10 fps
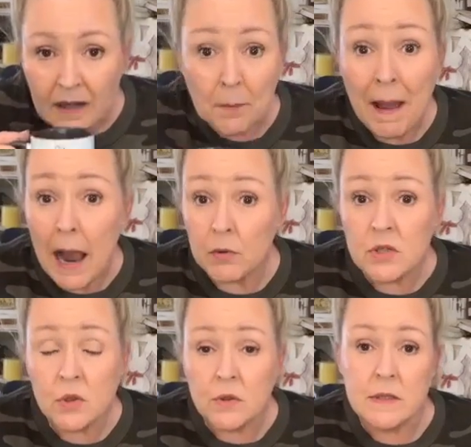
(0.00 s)
Like Power
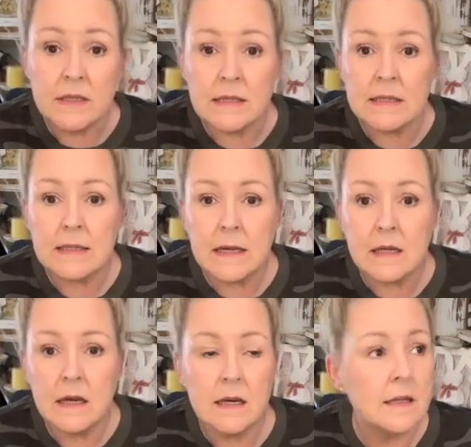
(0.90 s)
Tools is
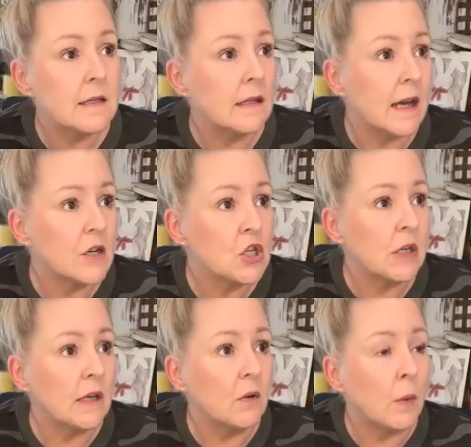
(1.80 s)
a
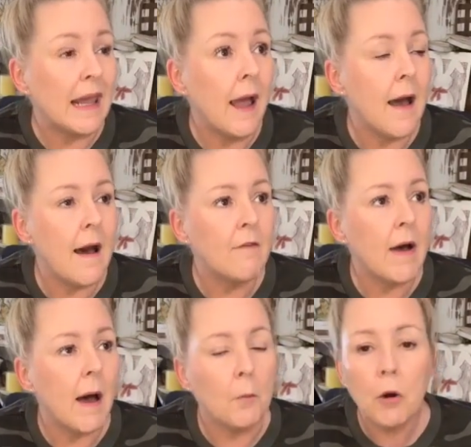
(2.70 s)
selection. We
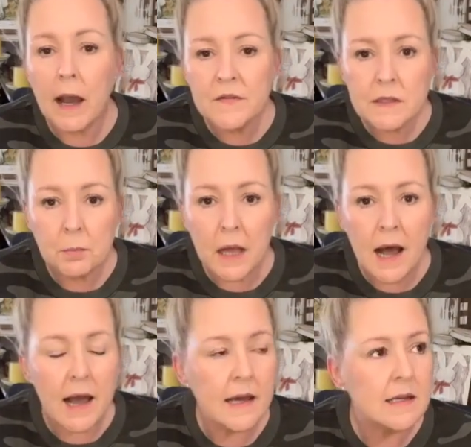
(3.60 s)
have craft
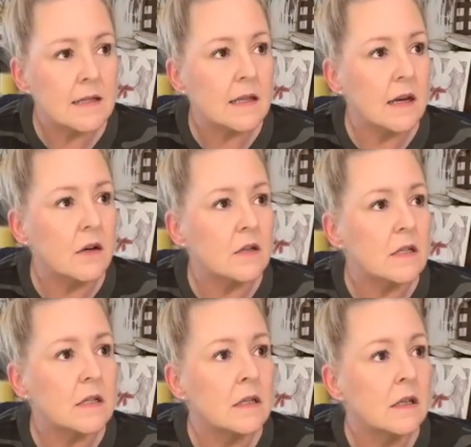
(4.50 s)
supplies.
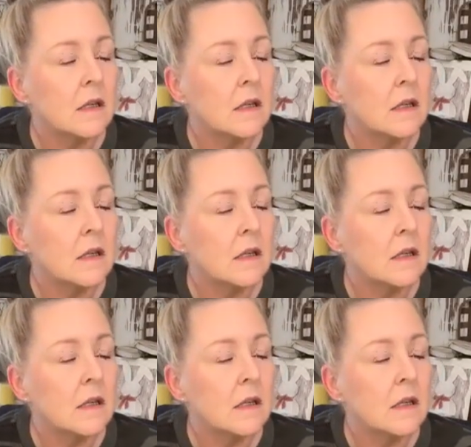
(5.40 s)
There's,